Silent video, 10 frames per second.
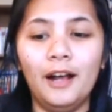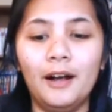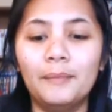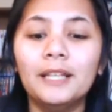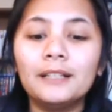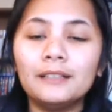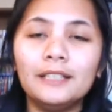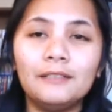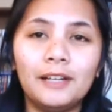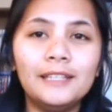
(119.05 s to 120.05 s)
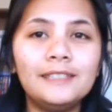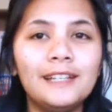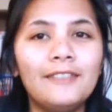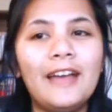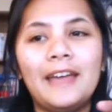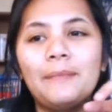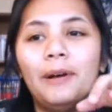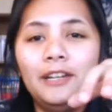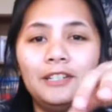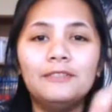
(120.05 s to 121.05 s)
Um, but luckily, Right Stuf had a
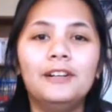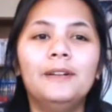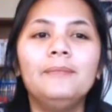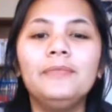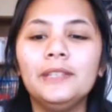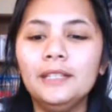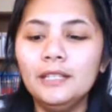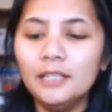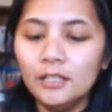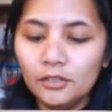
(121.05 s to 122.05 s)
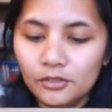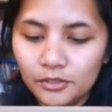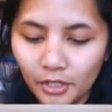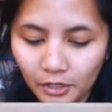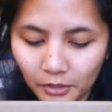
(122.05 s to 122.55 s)
bunch of them, so